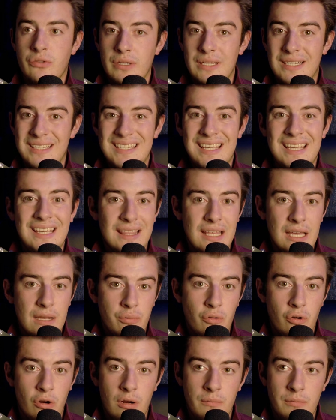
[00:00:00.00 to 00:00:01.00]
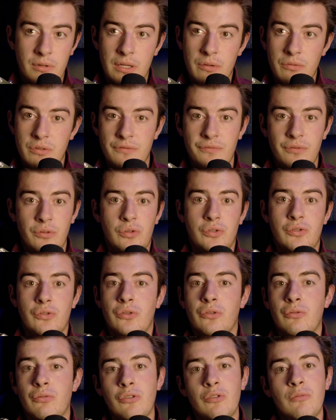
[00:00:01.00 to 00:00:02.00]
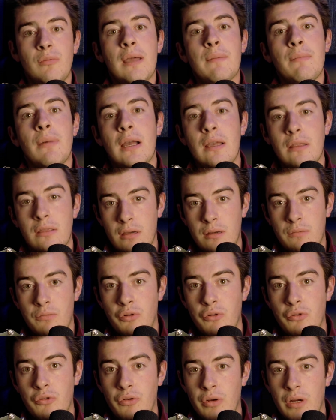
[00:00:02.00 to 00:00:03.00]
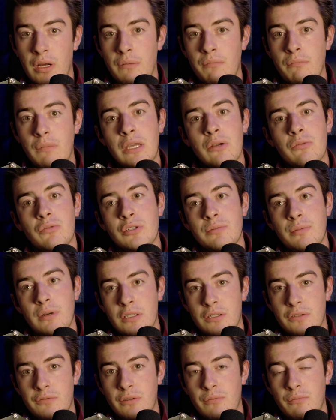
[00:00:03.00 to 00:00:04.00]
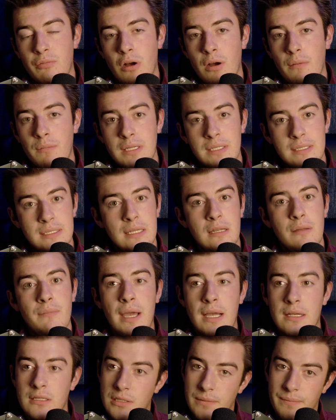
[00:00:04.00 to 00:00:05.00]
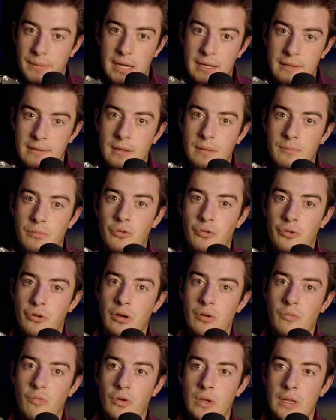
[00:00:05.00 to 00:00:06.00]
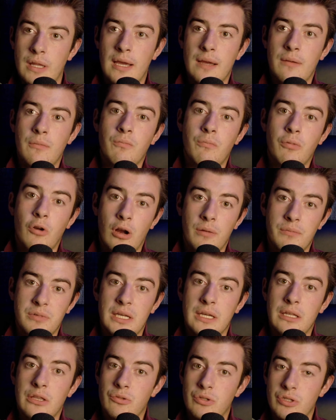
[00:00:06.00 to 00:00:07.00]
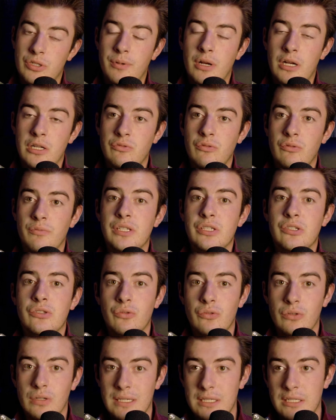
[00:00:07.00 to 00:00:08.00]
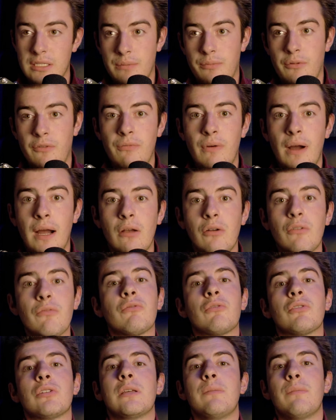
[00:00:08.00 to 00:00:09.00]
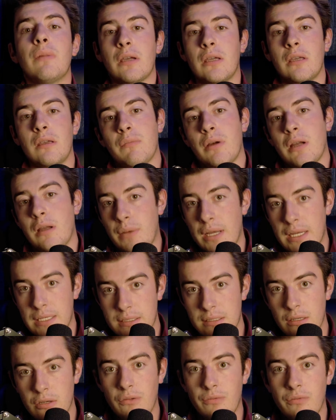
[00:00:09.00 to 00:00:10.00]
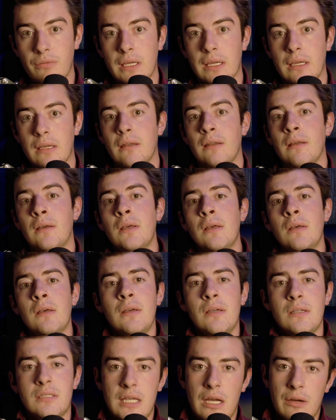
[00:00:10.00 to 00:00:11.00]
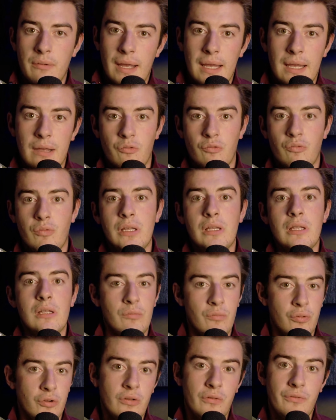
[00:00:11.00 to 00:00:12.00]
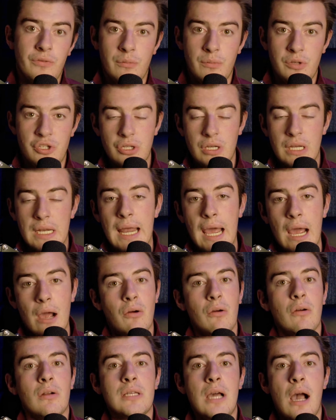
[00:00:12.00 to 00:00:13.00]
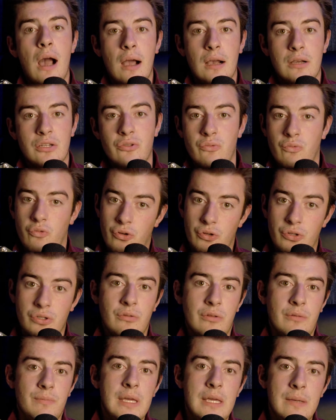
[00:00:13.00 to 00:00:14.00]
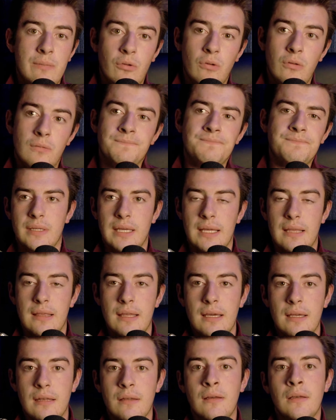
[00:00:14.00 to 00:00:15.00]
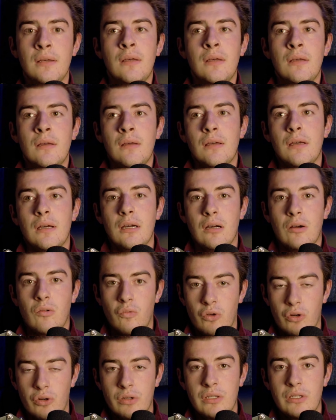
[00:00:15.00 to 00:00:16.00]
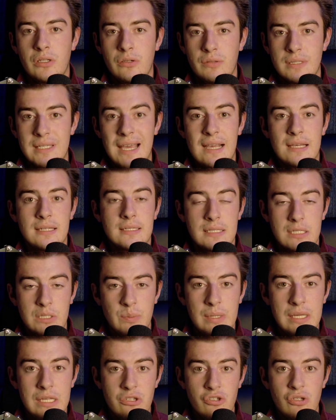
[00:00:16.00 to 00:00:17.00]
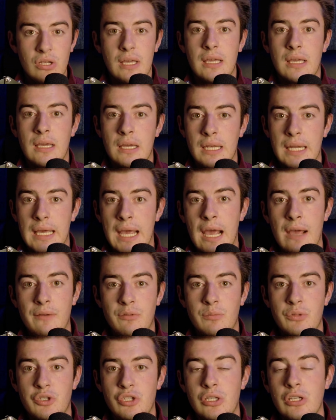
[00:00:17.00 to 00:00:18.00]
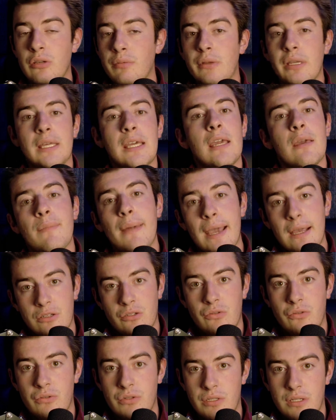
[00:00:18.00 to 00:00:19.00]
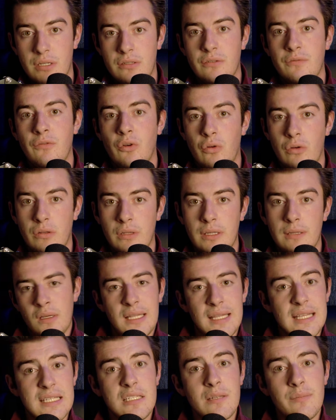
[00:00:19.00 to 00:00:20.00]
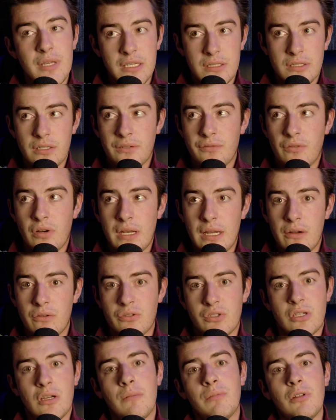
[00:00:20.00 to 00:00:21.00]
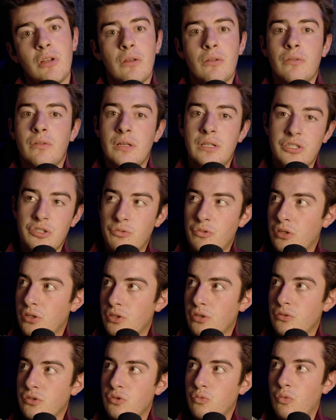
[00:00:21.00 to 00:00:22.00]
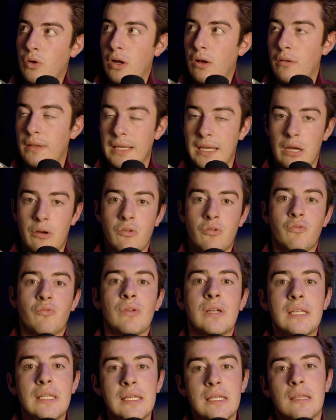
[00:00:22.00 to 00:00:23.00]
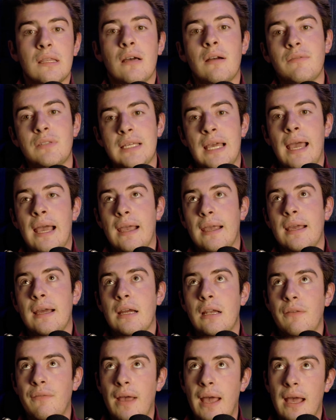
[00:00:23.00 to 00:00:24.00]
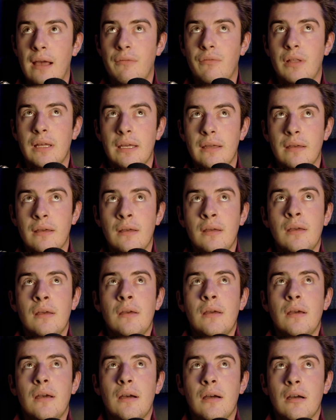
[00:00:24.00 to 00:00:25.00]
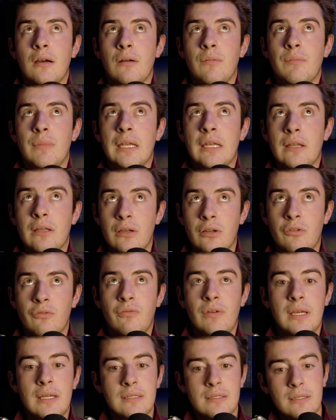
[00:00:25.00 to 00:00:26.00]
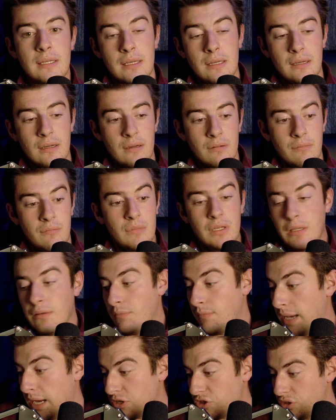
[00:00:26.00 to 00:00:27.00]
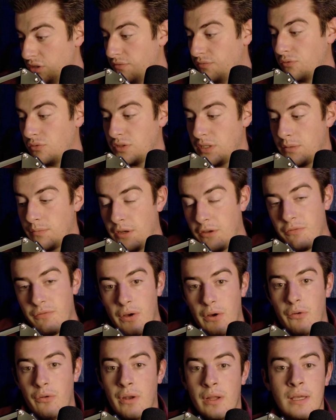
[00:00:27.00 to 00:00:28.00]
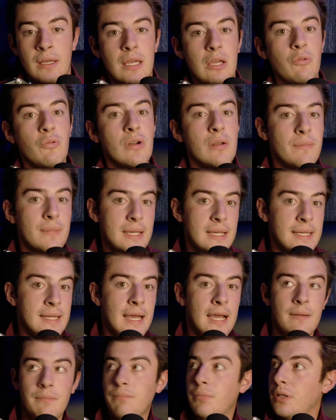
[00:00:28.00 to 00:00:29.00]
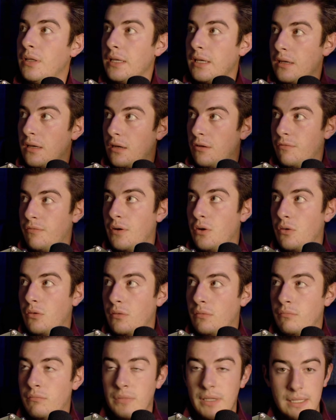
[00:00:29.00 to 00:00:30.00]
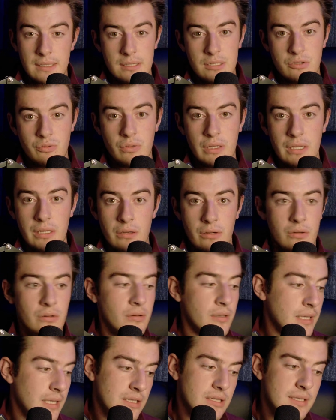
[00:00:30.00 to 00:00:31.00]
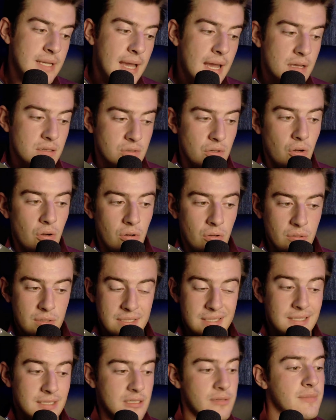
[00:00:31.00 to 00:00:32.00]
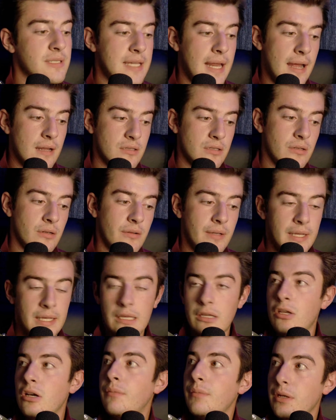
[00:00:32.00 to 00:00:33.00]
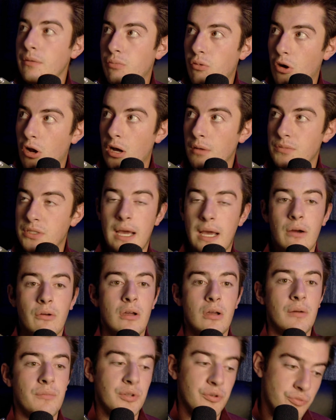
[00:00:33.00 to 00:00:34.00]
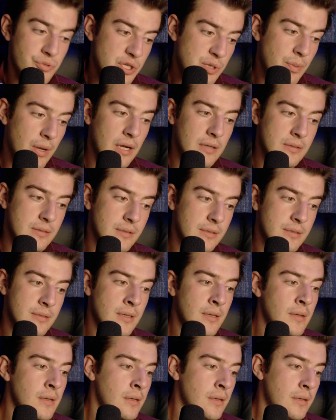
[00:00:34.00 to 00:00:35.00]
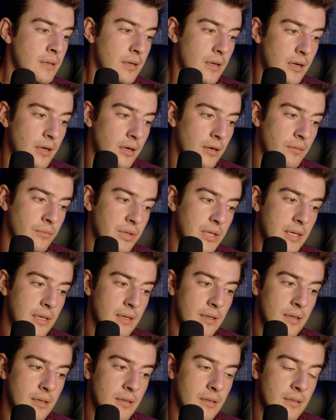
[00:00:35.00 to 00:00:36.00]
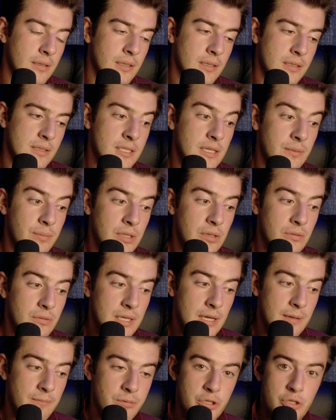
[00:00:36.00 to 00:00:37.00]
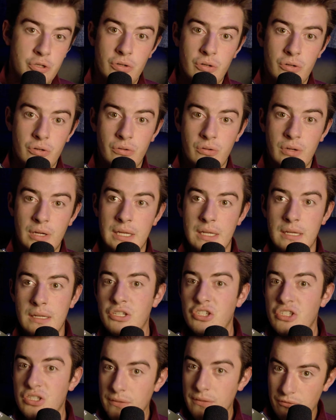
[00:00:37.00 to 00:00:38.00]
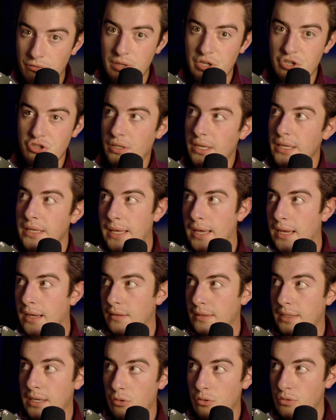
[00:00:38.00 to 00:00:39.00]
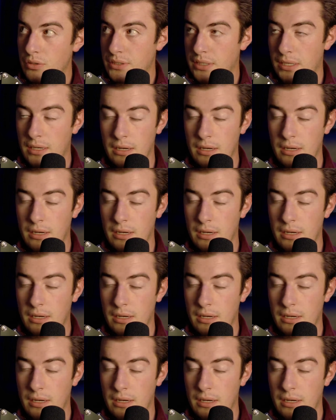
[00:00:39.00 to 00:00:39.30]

to take that prompt that was filtered through my Python program, make a response for the prompt, send it back to the Python program where that prompt and the response will be stored in a separate file for debugging by myself. And so that way I can really improve on the machine and how it talks and works with people. And then we're going to do text to speech and have the machine communicate back towards us vocally. That's the basics for right now. There's a couple other things I want to do as well. Like I would really love to kind of have like an interface, like imagine if it was like my phone. It wouldn't be an app, but like a phone like this one here that just has all the system stats on it, like incoming prompts, outcoming responses, the CPU temperature, and just information like that. That was